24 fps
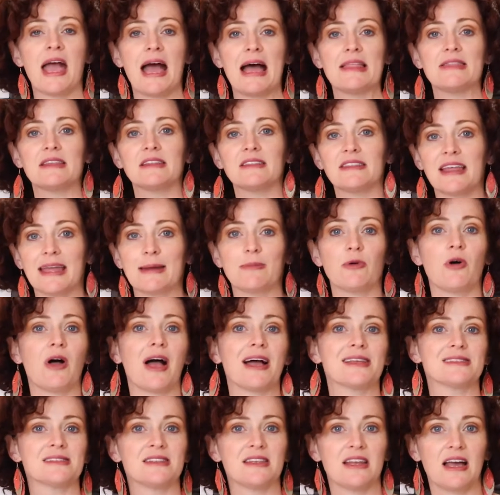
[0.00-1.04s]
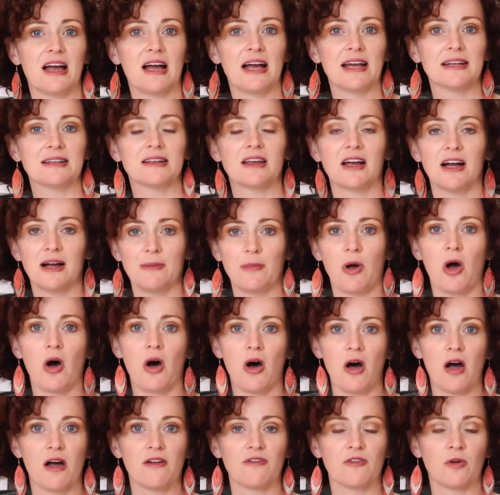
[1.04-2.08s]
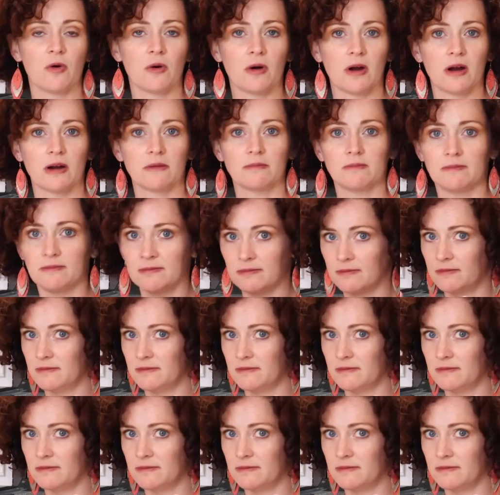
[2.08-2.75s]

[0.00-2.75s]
and the label has not come off or